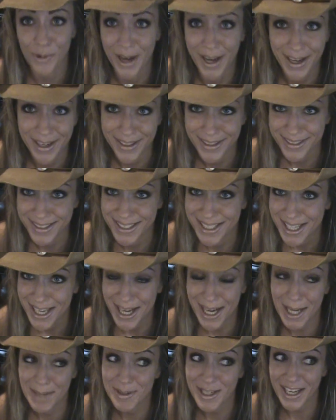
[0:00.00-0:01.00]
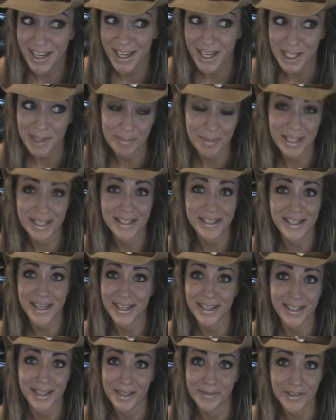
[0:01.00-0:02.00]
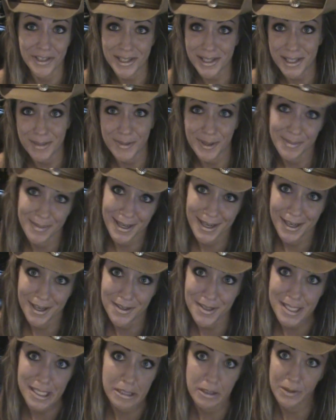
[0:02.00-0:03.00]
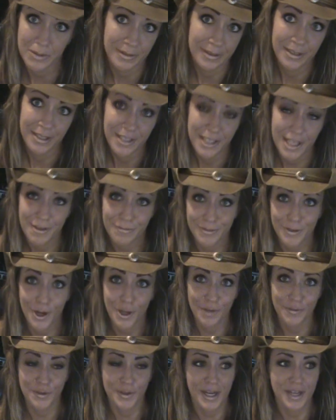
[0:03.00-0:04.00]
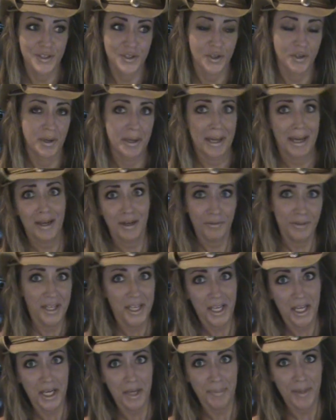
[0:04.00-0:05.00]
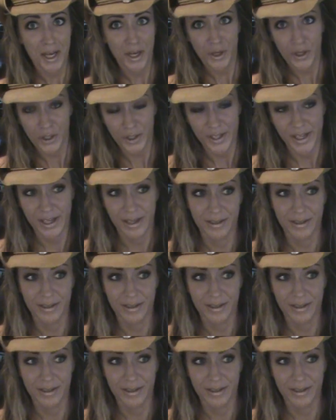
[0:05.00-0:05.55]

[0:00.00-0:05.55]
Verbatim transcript: way, I'm getting up because I can never sleep in my house. So if all of you guys are going, I don't want to get up that early,